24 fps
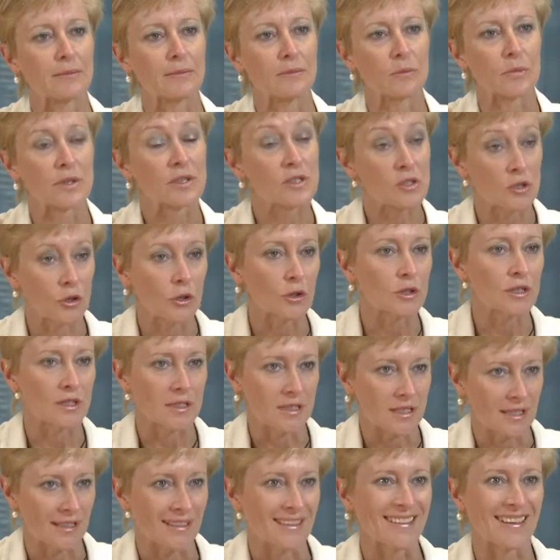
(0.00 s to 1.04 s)
with
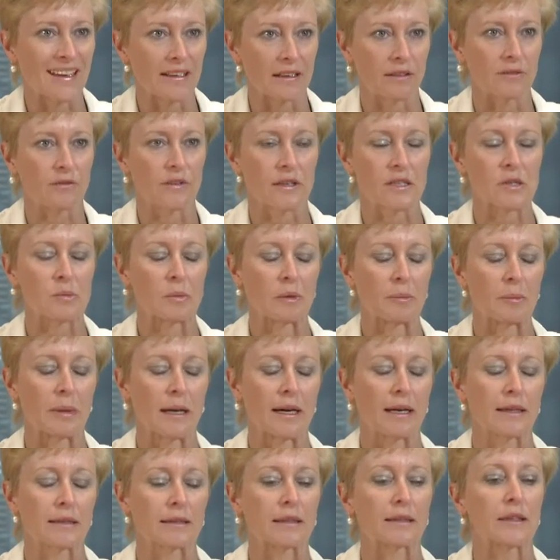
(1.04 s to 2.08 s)
certainty an investment
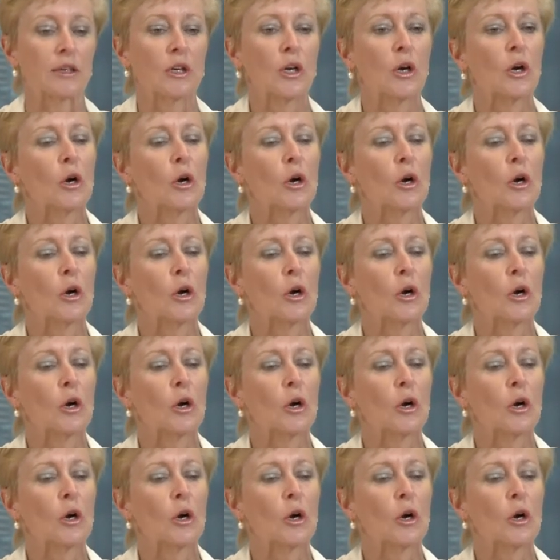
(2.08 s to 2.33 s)
partner.